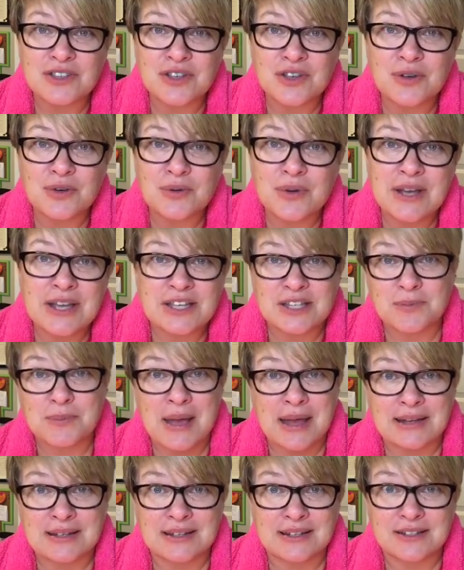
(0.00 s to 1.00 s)
you
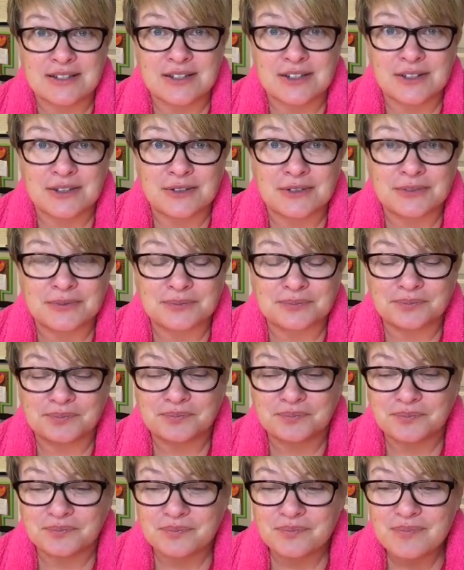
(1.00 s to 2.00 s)
expect it to.
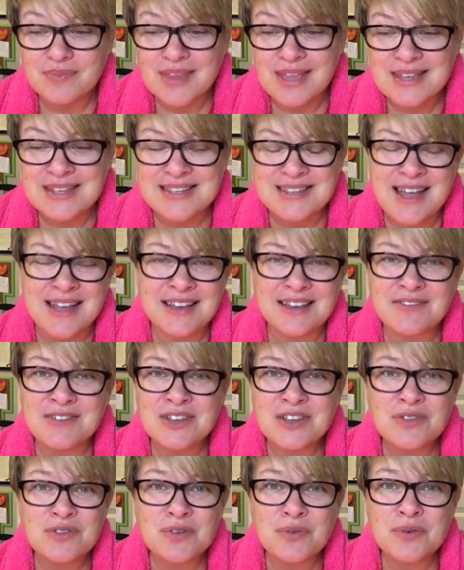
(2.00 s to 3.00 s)
It's not
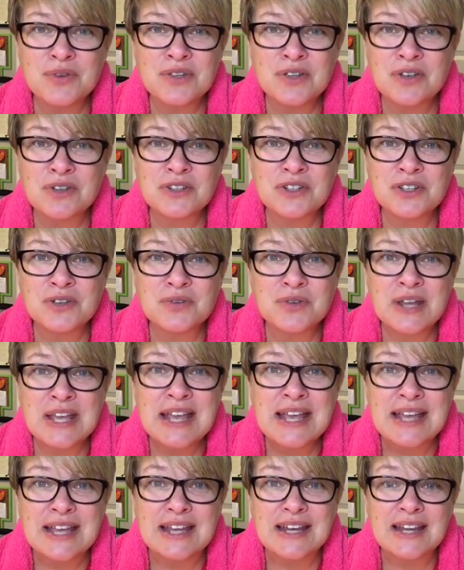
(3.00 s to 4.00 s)
giving you the results you
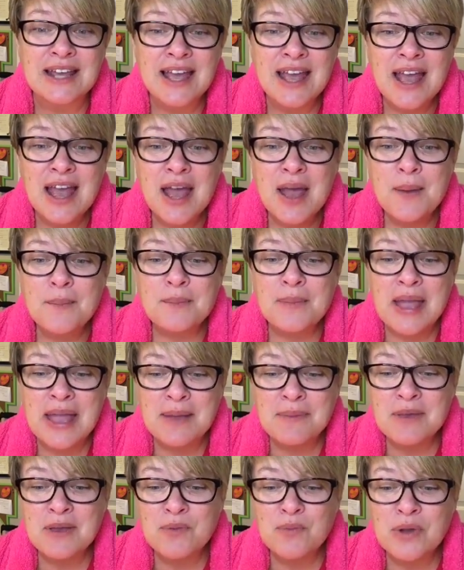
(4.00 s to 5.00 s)
need.
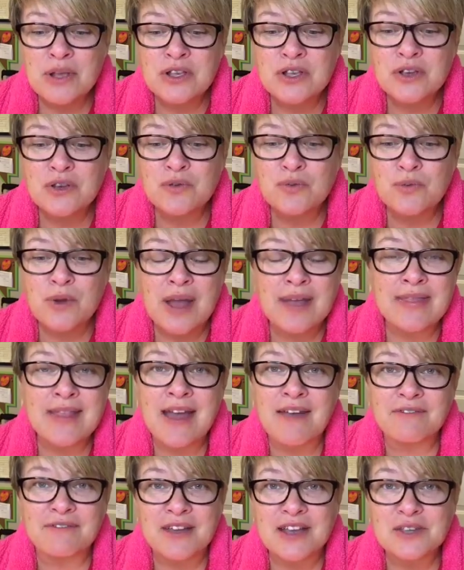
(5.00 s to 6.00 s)
Maybe when you run
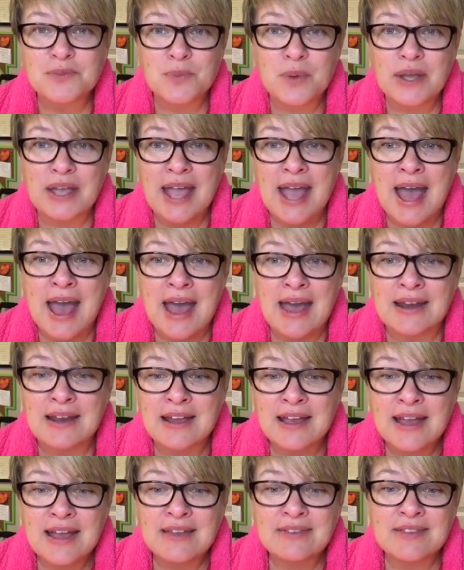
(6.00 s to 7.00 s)
that Facebook ad
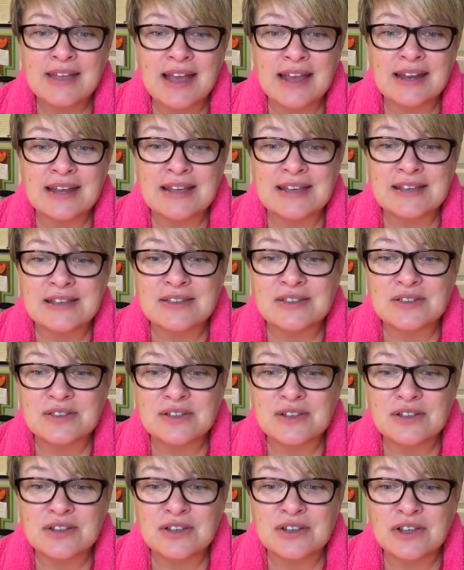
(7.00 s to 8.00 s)
that is,
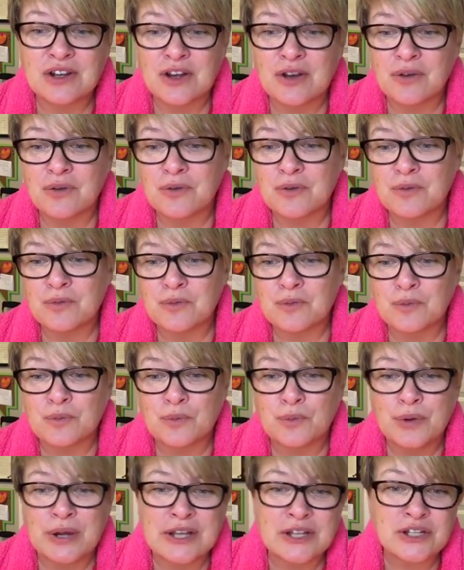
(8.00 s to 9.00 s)
you know,
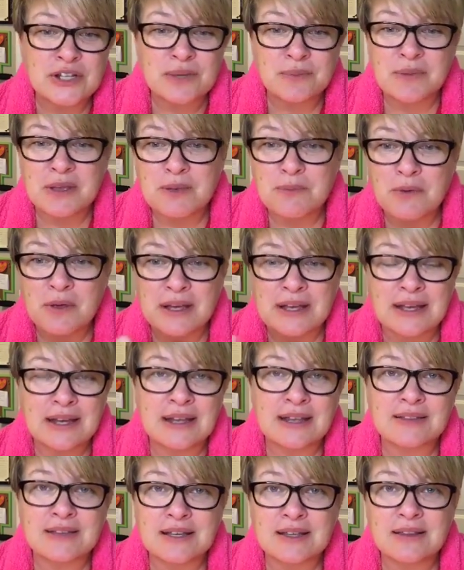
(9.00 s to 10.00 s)
reaching people and
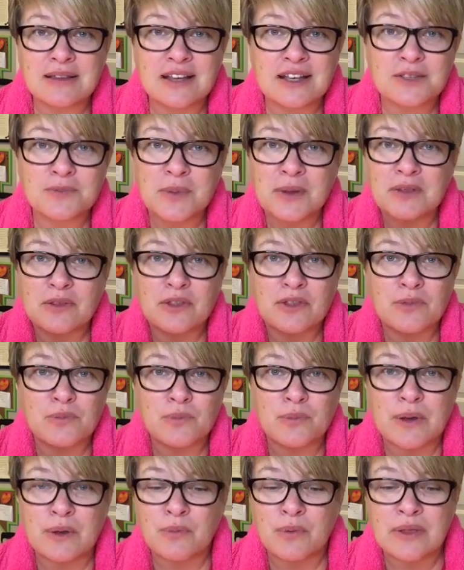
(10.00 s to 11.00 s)
getting the clicks, but
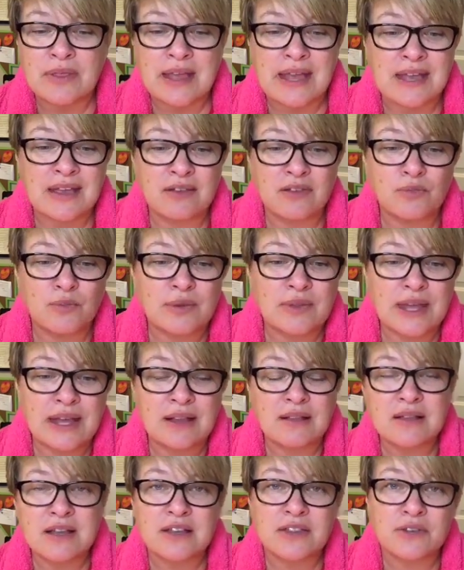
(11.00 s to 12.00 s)
but when they when they
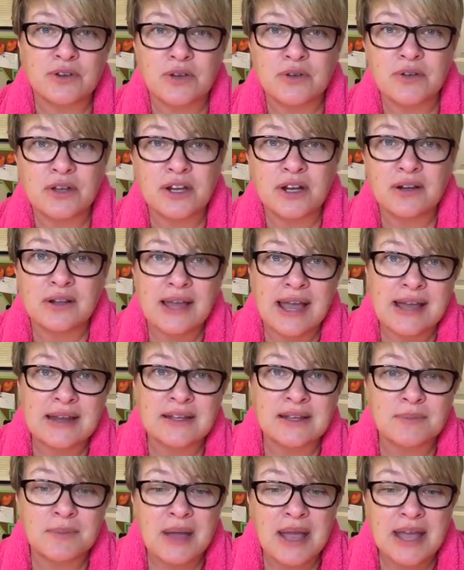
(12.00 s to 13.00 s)
click through to your
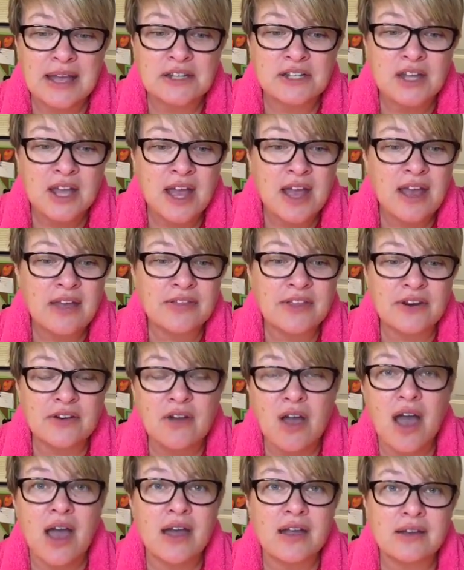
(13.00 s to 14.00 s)
landing page, they're
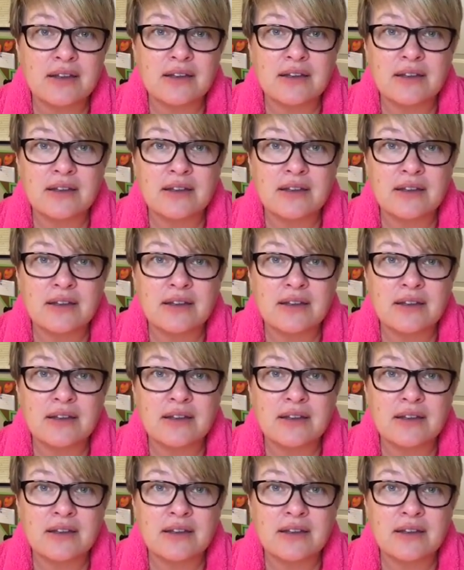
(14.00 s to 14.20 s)
not